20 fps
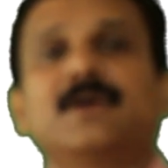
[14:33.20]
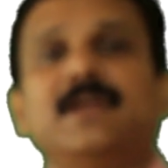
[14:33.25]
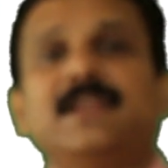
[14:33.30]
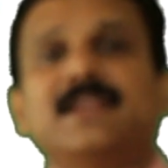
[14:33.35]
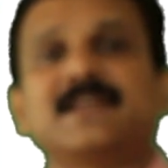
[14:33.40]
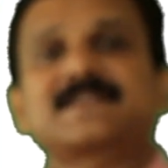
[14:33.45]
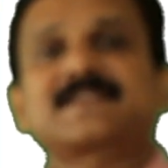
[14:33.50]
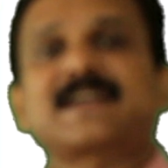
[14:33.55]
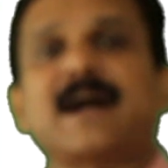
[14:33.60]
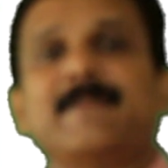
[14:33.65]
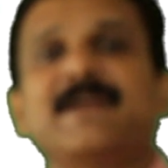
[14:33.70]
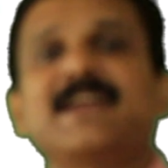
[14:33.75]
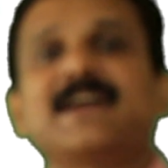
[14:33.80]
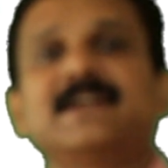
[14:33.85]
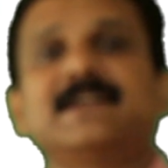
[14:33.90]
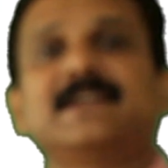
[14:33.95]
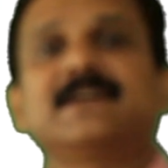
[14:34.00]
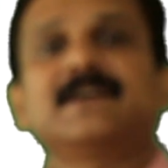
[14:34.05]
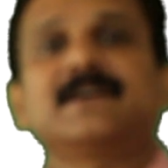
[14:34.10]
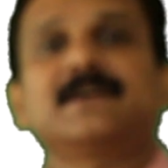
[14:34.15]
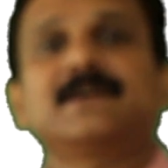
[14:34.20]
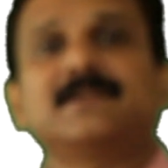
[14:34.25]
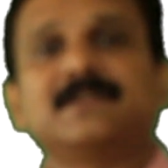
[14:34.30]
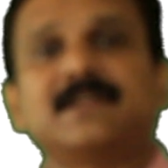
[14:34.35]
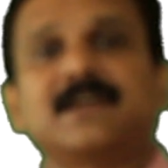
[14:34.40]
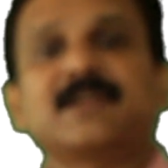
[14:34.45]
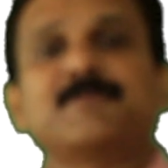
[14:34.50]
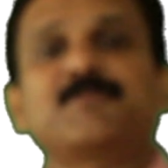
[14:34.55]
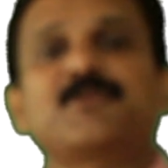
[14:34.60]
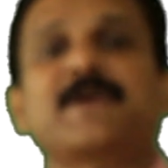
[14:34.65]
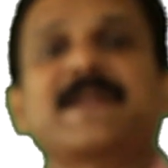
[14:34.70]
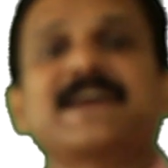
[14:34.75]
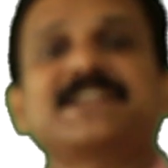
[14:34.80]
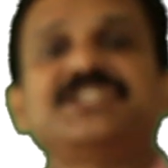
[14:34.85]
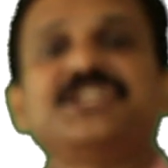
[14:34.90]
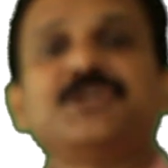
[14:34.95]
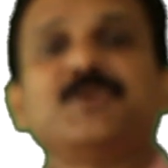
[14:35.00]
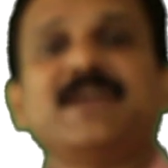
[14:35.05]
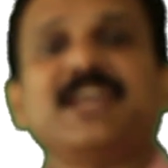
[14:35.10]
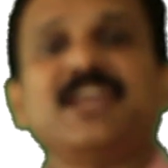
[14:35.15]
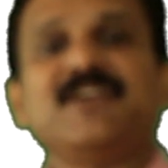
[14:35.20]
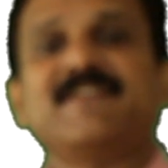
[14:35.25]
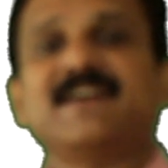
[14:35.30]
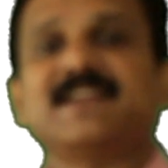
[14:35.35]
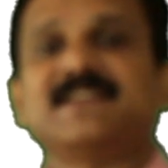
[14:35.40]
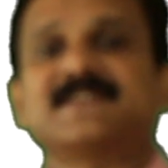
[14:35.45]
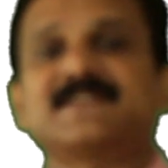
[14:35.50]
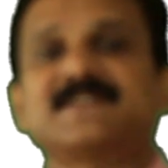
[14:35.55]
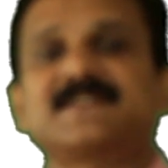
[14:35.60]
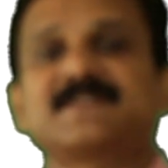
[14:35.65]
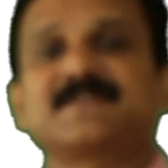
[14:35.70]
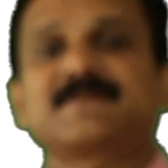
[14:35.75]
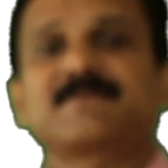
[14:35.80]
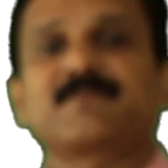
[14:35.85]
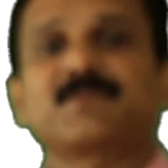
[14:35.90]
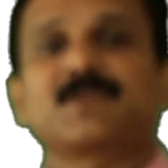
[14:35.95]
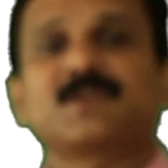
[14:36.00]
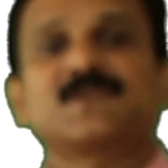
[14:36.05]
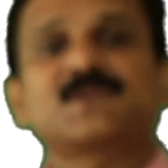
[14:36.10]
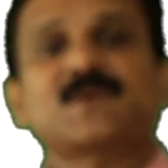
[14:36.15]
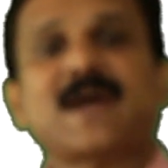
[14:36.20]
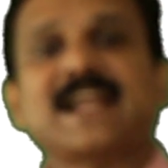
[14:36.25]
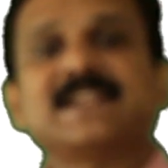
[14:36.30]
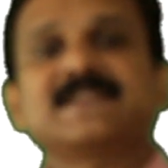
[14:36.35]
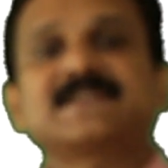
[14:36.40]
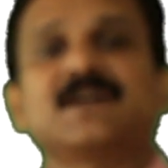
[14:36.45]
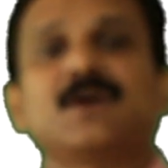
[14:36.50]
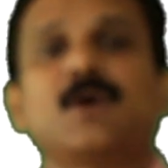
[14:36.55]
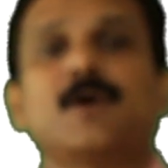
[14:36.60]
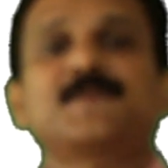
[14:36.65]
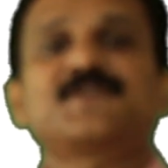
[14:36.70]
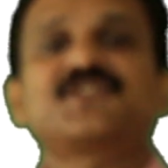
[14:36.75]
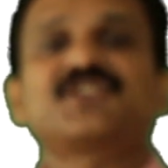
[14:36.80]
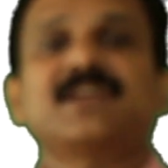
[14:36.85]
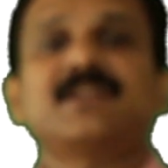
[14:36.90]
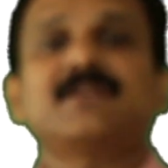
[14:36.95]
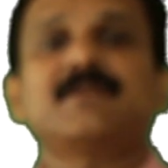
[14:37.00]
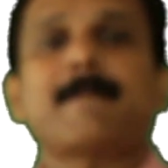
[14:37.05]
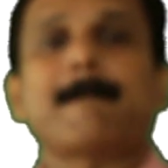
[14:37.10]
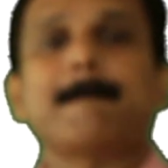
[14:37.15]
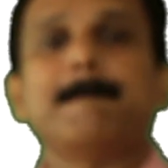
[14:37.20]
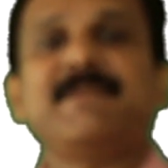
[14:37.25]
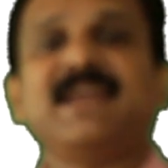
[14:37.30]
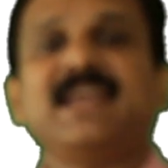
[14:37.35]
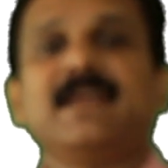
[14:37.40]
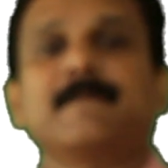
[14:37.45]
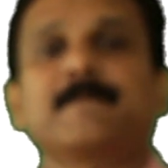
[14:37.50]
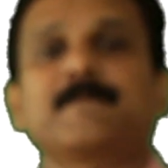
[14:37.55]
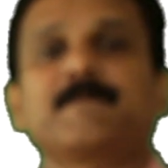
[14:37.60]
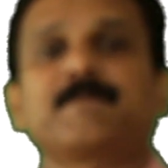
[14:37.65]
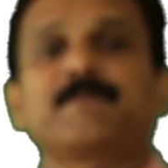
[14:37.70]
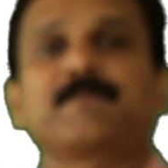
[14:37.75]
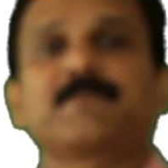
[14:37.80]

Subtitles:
it is coming under the reproductive events. So answer option B.